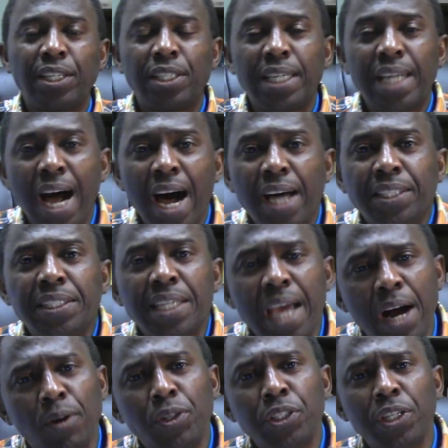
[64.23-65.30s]
God
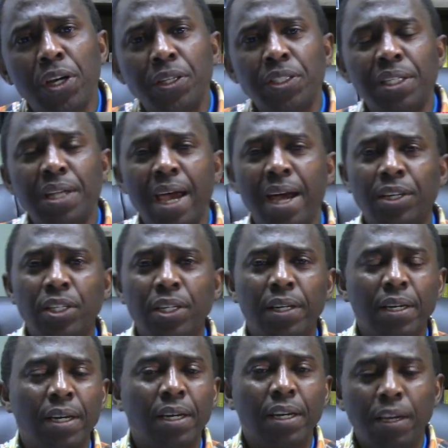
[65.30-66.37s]
tells us that
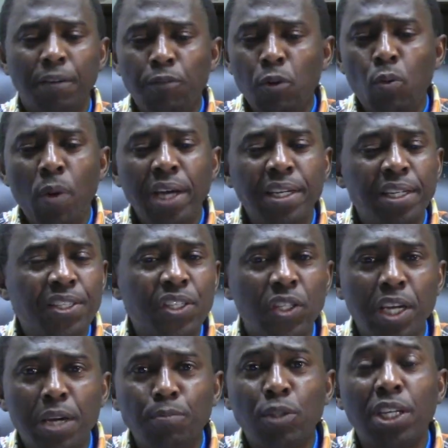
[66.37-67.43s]
even when it
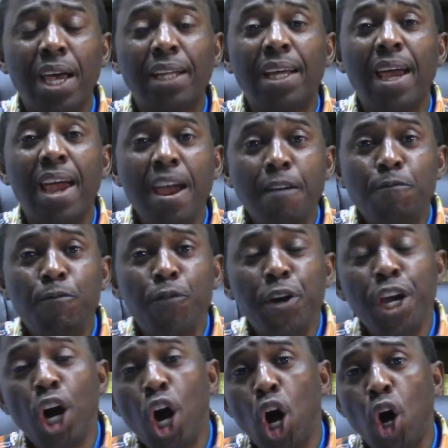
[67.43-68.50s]
seems that
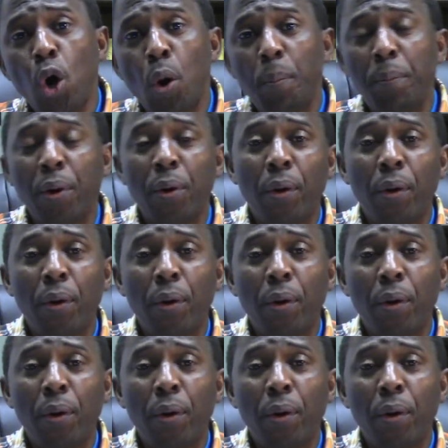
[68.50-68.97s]
every hope,